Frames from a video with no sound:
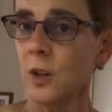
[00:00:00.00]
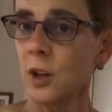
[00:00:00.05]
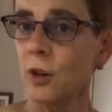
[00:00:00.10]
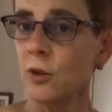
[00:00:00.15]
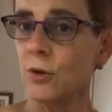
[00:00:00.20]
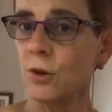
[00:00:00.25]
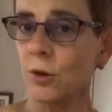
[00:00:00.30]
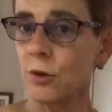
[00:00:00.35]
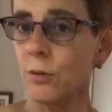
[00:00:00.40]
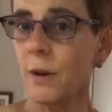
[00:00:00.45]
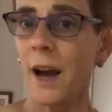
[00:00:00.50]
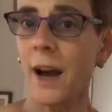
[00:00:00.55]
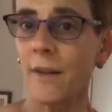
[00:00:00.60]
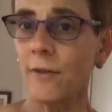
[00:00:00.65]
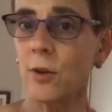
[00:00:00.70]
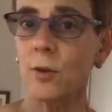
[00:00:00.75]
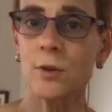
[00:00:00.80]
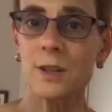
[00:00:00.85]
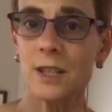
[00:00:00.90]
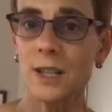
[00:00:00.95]
you do
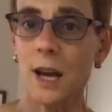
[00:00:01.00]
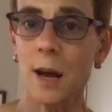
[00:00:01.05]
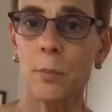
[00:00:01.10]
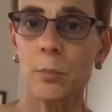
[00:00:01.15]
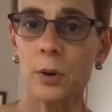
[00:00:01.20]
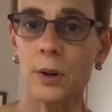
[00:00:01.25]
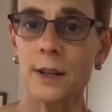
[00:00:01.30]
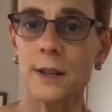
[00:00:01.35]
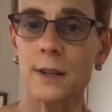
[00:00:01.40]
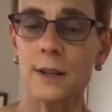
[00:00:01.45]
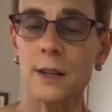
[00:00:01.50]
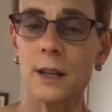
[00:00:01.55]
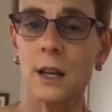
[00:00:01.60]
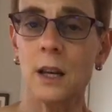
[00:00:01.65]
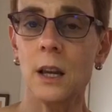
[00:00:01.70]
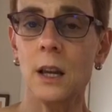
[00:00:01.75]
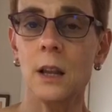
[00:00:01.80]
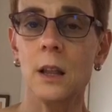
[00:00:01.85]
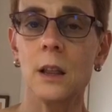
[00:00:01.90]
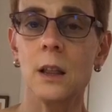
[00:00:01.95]
have those templates
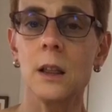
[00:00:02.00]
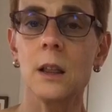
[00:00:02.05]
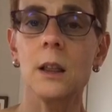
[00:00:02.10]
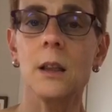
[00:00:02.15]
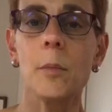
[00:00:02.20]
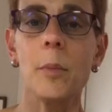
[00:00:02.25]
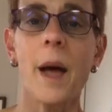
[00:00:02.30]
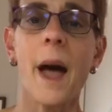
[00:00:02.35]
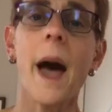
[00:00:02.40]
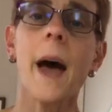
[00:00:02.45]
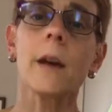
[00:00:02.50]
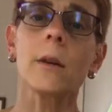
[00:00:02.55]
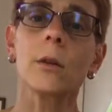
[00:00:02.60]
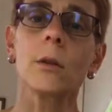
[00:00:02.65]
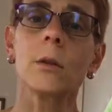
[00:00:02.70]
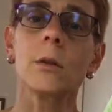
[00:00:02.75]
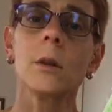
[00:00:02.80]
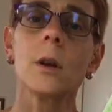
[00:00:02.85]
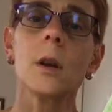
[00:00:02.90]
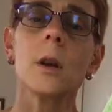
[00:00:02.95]
in the
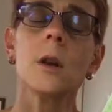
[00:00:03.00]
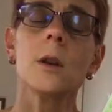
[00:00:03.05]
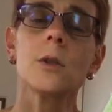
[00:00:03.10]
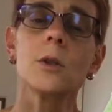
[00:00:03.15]
pattern